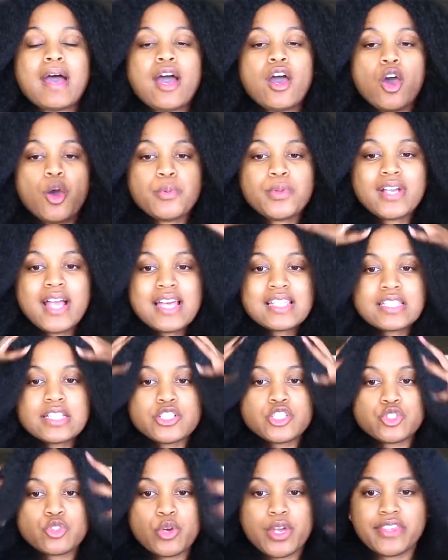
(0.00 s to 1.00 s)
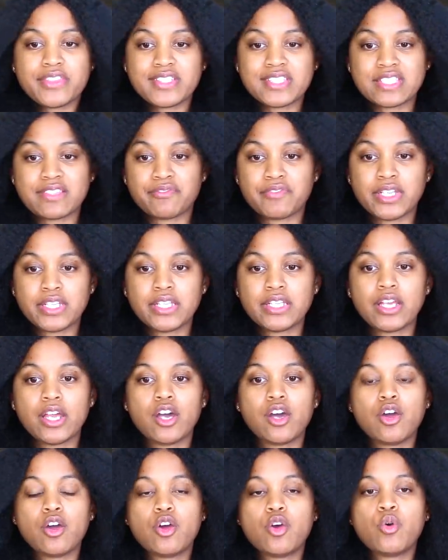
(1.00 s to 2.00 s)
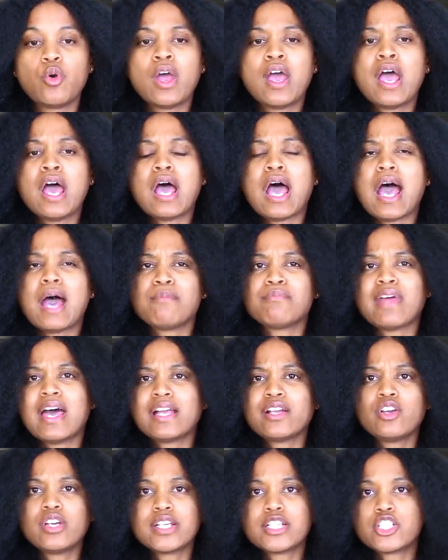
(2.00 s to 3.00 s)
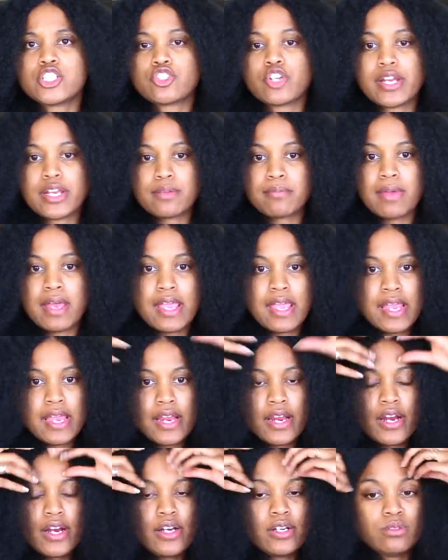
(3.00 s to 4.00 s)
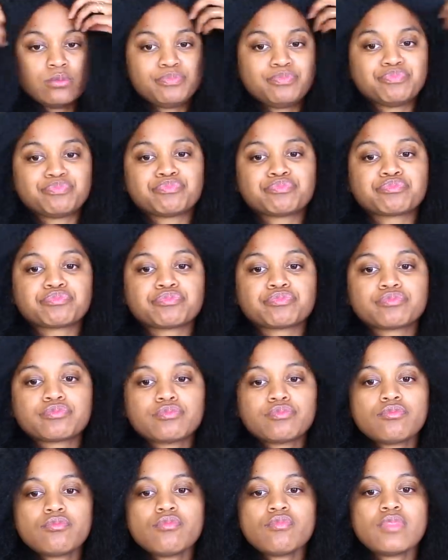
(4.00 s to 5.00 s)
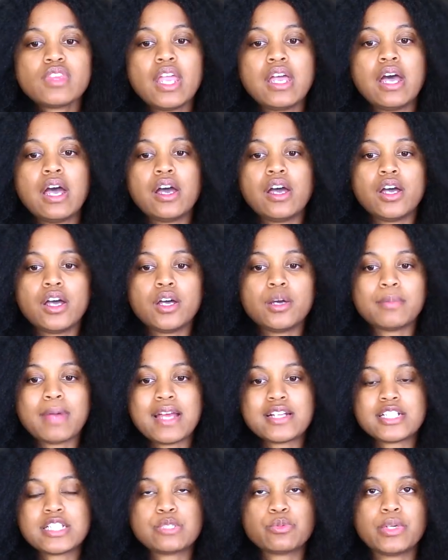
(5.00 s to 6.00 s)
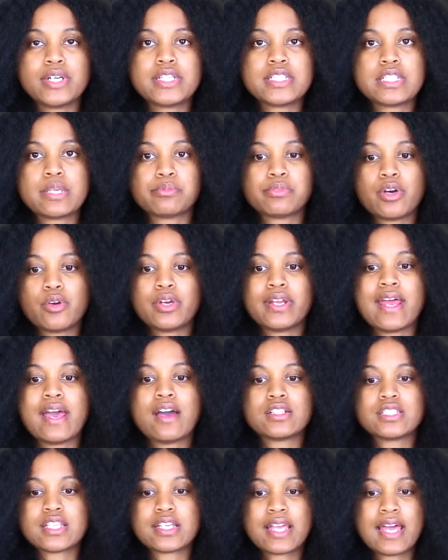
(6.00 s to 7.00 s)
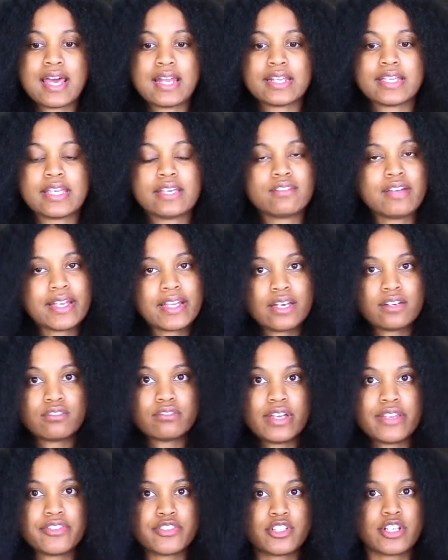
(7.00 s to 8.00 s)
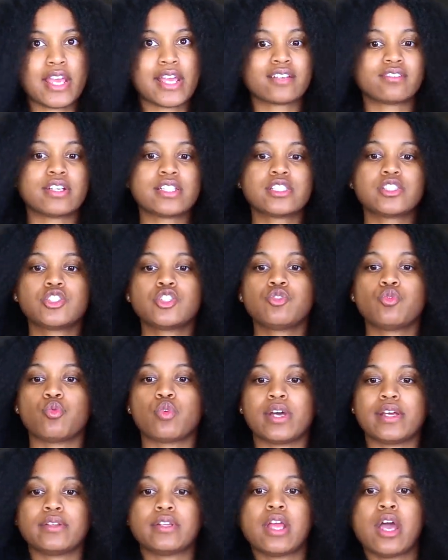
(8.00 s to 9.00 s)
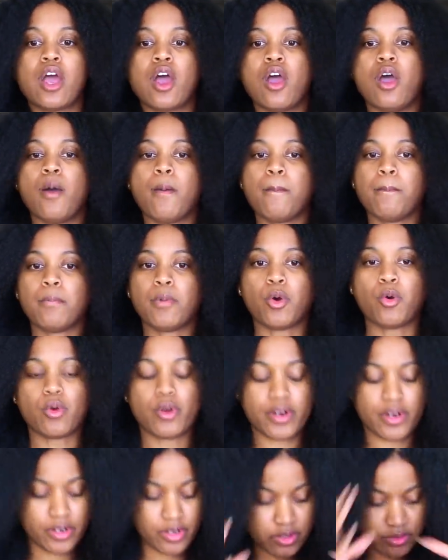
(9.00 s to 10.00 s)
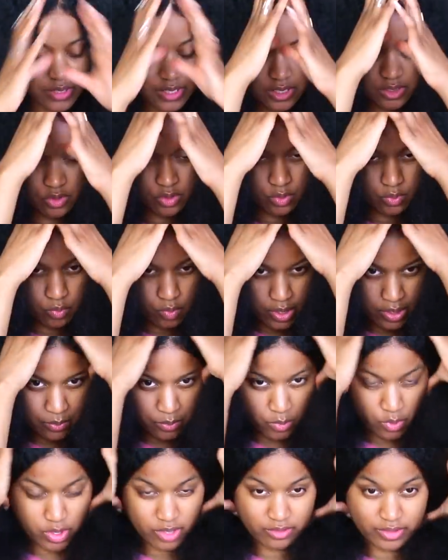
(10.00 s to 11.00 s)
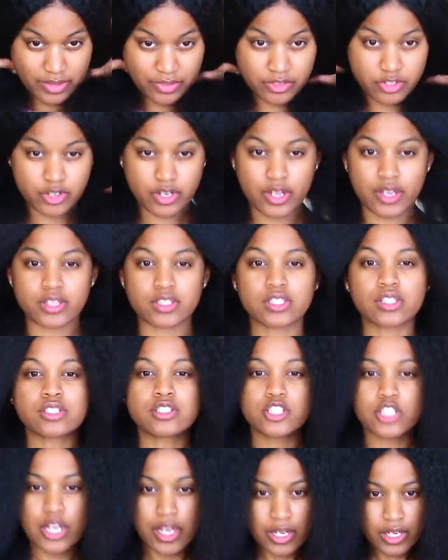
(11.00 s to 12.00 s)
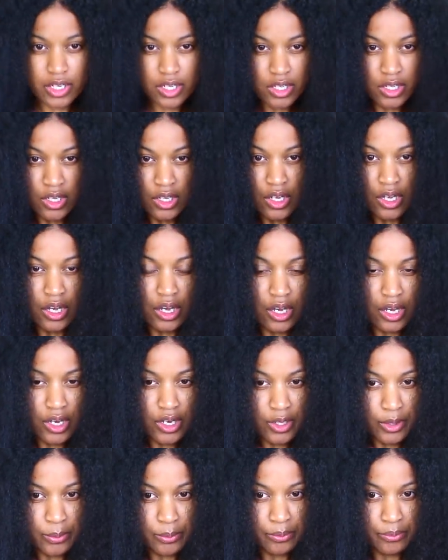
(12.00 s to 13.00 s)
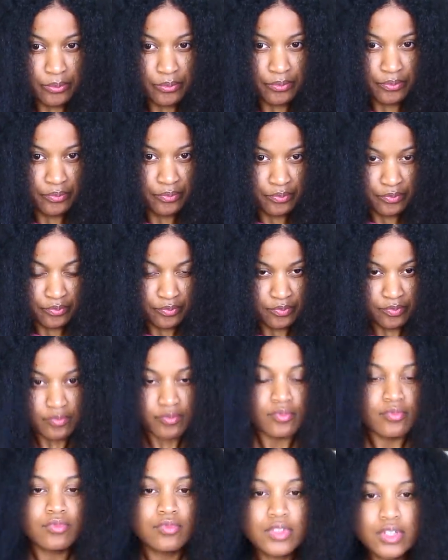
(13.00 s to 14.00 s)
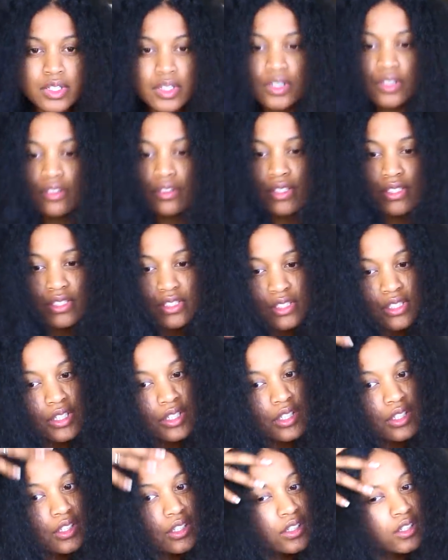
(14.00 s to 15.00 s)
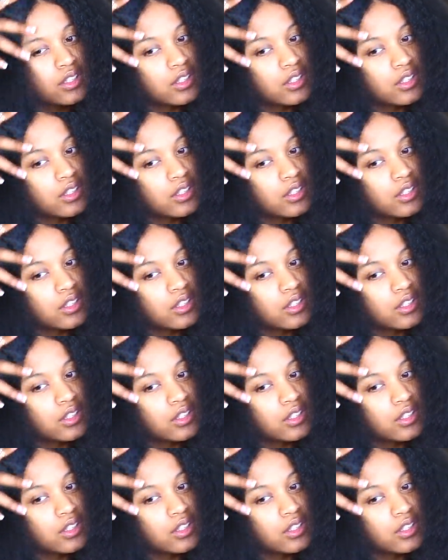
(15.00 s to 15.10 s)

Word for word: I hope you guys enjoyed this video. I'm not gonna straighten my hair. Um, I just wanted to blow it out to kind of get like a length check. Let's do one more. Let's do one more length check. Um, let's see.